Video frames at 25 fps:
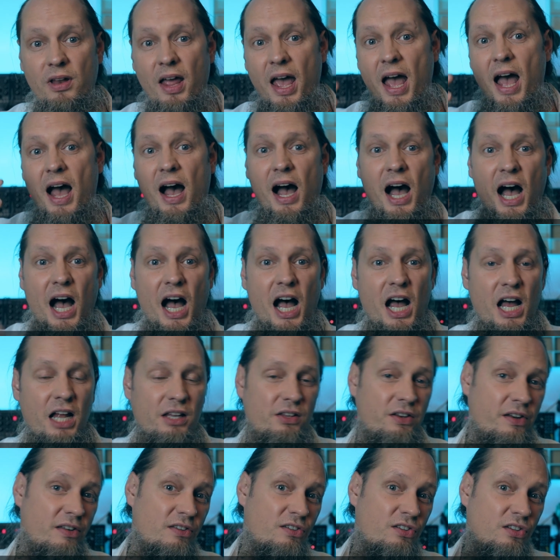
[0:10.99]

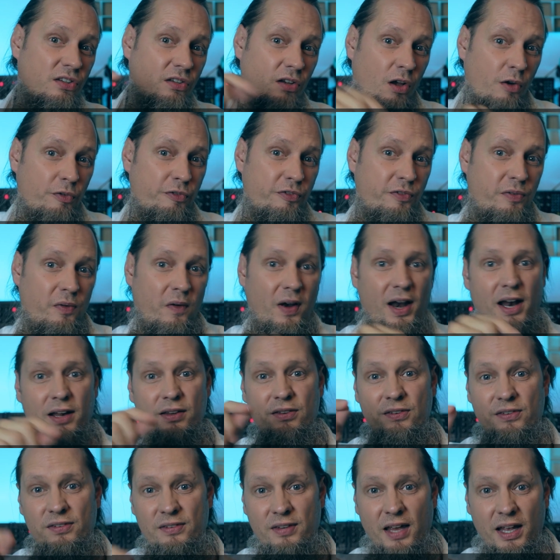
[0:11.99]
hard and software
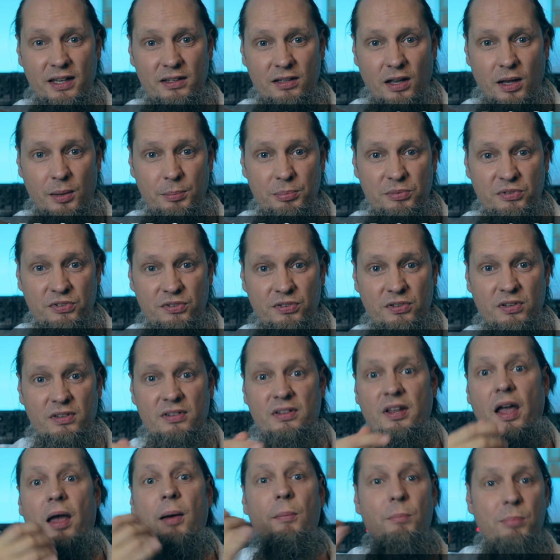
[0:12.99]
setups,
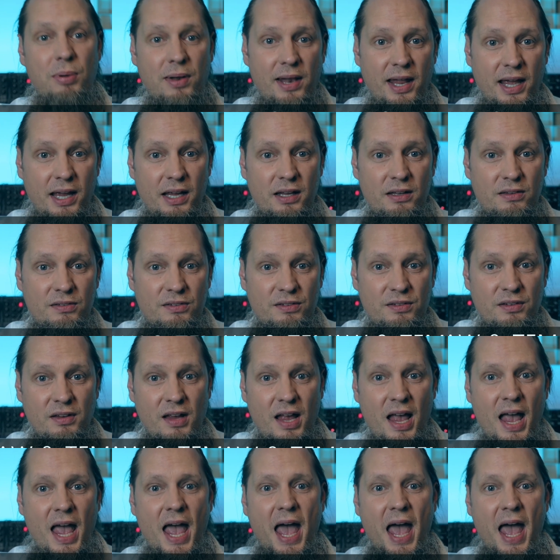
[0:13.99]
templates,